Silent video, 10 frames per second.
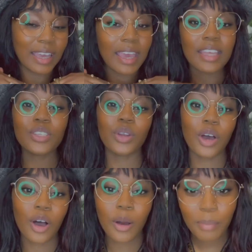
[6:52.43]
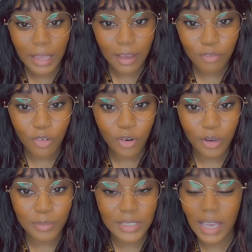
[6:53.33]
It's on all
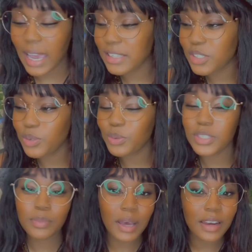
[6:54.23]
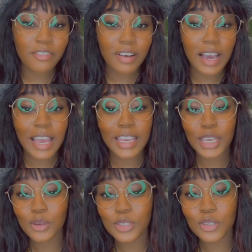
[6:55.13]
platforms iTunes, Spotify,
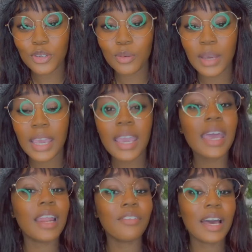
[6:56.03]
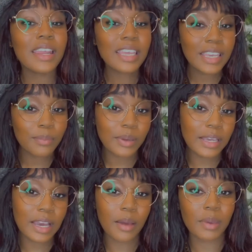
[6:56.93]
YouTube, and I've got an
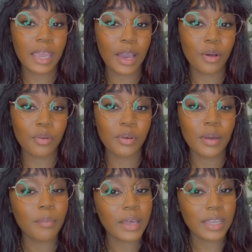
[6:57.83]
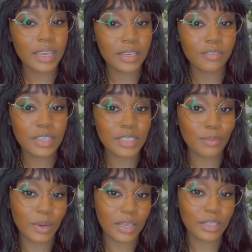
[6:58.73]
EP coming out by the end of this
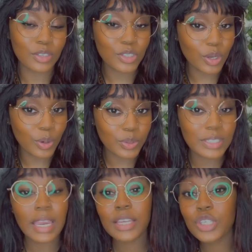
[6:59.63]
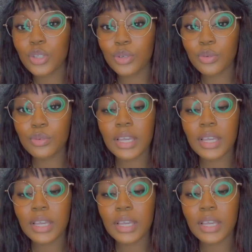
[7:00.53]
month. So stay tuned